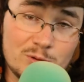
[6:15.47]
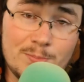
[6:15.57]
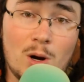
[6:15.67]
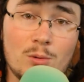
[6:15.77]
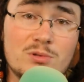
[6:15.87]

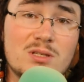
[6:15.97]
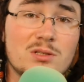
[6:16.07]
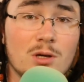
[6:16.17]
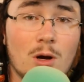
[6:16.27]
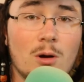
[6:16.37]
Bones.
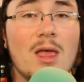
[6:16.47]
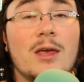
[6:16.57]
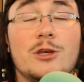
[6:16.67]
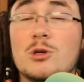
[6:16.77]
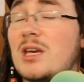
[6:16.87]
So
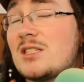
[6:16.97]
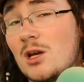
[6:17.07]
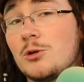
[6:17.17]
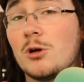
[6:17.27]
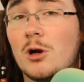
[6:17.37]
you can sell
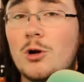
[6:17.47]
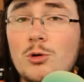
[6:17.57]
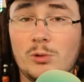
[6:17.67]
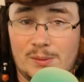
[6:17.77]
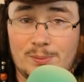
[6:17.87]
your
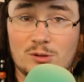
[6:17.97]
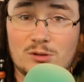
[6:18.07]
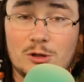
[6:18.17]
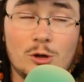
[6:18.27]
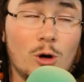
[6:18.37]

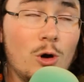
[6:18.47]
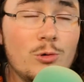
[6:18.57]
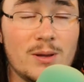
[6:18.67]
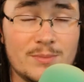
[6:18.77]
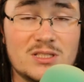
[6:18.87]
own
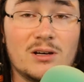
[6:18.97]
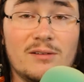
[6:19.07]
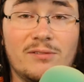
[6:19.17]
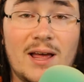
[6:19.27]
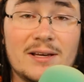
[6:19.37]
Emissary
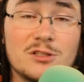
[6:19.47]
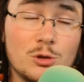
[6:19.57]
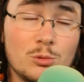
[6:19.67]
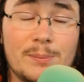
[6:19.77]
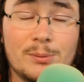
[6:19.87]
Flag to
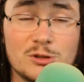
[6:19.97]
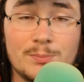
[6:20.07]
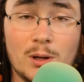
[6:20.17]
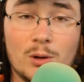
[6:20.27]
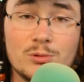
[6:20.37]
Reaper's
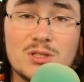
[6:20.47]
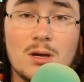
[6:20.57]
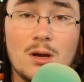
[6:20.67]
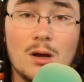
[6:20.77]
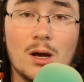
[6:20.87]
Bones
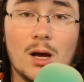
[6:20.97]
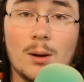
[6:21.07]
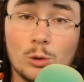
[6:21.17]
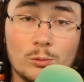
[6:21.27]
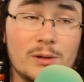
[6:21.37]

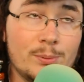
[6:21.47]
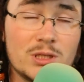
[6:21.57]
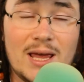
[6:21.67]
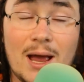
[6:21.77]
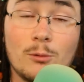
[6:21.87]
or
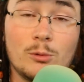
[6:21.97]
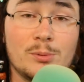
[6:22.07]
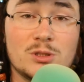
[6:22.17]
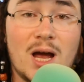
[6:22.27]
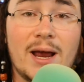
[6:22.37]

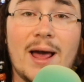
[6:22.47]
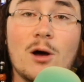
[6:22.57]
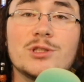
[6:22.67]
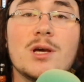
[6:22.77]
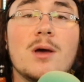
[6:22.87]
Reaper's
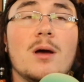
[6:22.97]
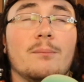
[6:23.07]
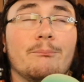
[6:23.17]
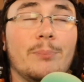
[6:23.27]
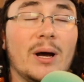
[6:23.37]
Hideout,
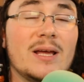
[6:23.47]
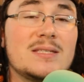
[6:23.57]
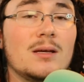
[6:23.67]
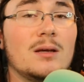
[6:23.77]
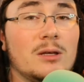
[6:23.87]
but
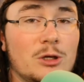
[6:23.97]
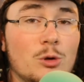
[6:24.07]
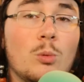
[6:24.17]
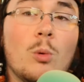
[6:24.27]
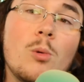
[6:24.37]
you
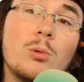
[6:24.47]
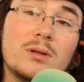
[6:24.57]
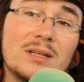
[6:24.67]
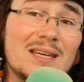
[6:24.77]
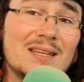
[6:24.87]
won't
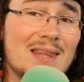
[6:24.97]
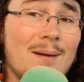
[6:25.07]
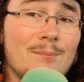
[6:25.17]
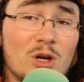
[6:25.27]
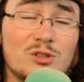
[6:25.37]
get that
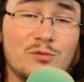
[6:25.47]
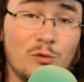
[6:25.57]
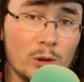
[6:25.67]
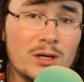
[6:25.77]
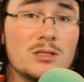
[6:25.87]
much
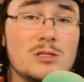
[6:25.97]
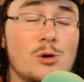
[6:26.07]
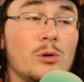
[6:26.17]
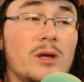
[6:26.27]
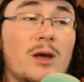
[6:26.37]
for it. You'll
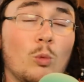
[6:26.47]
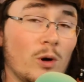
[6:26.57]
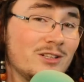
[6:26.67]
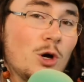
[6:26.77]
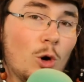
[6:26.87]
get
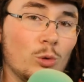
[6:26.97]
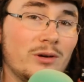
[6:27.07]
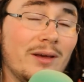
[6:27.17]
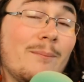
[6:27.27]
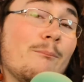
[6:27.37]
1 gold,
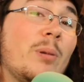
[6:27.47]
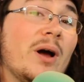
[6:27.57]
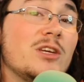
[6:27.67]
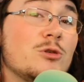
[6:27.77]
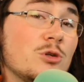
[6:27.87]
but
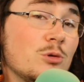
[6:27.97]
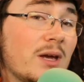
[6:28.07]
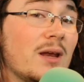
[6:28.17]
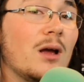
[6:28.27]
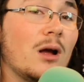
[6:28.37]
you do
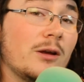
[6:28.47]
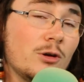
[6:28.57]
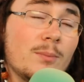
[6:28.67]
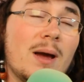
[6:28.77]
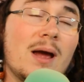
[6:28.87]
get a good
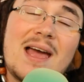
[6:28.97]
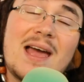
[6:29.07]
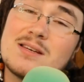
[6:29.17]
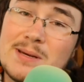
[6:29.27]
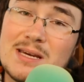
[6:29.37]
amount of
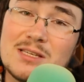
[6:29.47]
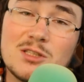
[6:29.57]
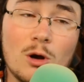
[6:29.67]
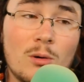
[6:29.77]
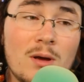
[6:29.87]
XP.
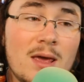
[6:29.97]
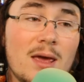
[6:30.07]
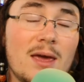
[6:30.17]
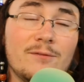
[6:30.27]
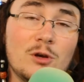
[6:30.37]
So
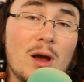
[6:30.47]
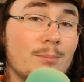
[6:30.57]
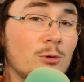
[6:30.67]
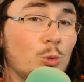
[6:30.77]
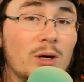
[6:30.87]
if you happen
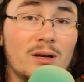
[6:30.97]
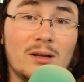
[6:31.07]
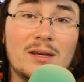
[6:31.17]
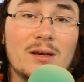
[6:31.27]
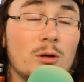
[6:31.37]
to want
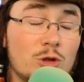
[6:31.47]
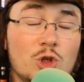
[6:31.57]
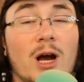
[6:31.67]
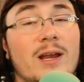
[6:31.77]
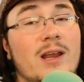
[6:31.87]
to
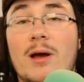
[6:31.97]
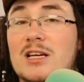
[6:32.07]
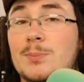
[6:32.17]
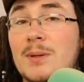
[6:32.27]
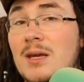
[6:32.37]
grind out
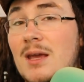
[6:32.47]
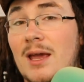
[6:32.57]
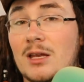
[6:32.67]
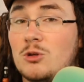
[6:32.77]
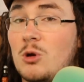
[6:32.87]
XP
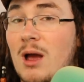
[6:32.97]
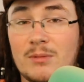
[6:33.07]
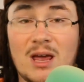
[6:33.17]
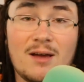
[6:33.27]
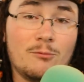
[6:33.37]
and you happen to
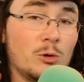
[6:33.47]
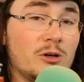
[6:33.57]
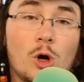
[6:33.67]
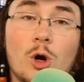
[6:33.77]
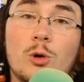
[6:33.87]
have one of
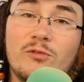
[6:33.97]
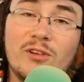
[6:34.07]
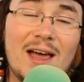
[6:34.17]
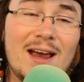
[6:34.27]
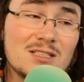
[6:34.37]
your own
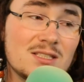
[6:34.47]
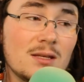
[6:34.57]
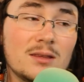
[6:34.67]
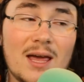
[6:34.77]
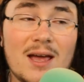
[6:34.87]
flags,
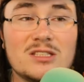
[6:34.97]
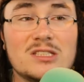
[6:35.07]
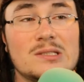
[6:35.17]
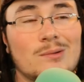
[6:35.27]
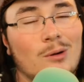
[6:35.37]

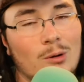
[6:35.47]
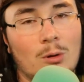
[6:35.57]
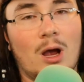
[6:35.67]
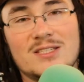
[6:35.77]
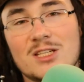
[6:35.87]
that's
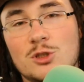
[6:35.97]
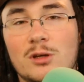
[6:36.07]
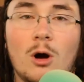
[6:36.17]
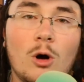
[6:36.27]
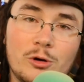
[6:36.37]
essentially
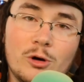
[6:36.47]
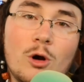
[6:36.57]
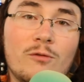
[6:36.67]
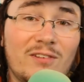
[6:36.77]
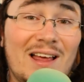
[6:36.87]
all your
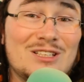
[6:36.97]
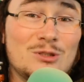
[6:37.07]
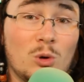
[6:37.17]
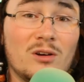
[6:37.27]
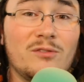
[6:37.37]
own flag's
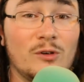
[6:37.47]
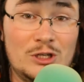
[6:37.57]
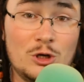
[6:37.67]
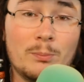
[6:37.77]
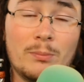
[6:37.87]
worth for
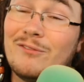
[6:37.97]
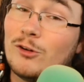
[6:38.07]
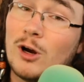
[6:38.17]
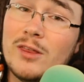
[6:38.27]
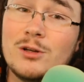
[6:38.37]
you. But
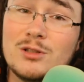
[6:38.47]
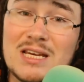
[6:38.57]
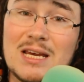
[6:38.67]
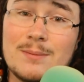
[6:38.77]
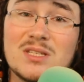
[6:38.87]
for other
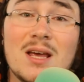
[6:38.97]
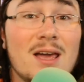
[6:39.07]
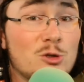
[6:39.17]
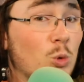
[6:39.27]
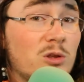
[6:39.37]
teams,
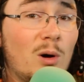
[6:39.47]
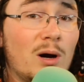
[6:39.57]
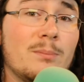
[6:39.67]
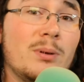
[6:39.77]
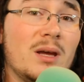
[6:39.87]
it's worth quite
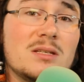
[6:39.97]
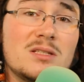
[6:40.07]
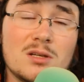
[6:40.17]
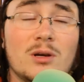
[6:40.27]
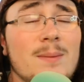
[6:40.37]
a bit.
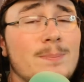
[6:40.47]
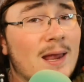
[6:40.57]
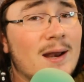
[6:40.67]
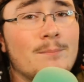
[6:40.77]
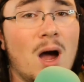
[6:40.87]
So keep that
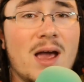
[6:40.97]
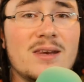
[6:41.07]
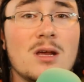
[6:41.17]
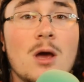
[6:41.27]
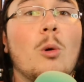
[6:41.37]
in mind
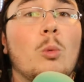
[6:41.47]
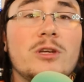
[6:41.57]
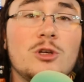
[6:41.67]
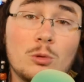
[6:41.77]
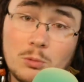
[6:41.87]
when
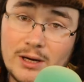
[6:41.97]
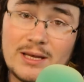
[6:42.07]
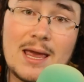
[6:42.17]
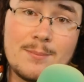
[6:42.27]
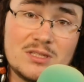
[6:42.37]
you're
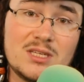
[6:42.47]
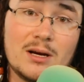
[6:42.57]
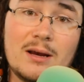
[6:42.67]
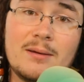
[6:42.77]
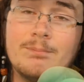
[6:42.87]
running
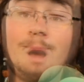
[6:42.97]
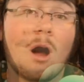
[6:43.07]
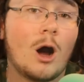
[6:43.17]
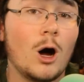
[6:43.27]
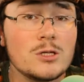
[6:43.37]
Emissary.
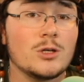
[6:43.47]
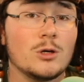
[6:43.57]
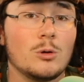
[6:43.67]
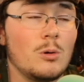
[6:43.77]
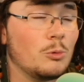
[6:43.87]

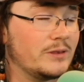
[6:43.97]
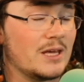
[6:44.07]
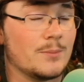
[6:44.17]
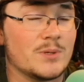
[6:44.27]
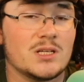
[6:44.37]
Also, with the
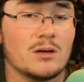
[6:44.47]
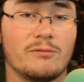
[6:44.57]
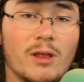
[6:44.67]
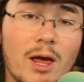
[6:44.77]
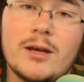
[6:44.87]
Emissary
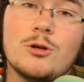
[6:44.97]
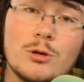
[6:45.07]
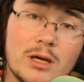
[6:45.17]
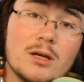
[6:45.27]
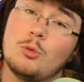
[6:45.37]
Flag, you
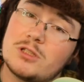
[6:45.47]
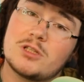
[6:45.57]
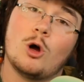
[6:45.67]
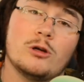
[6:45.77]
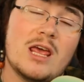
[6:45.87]
get what's
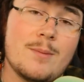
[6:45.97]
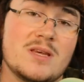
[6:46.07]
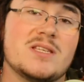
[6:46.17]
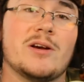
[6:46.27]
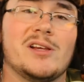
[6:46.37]
called an
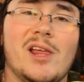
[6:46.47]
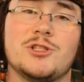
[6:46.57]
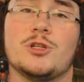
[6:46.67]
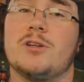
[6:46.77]
Emissary Ledger.